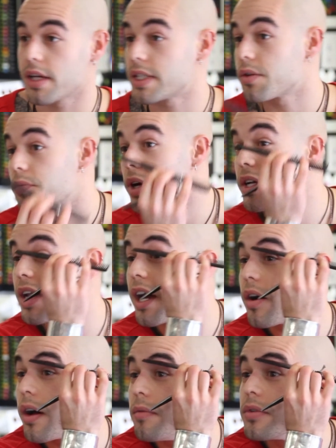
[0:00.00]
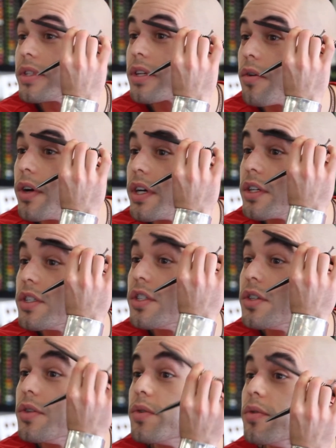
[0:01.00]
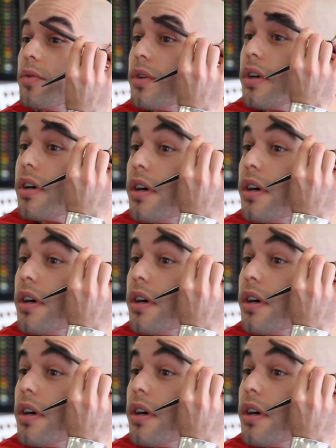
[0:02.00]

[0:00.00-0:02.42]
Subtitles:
So right now I'm just going to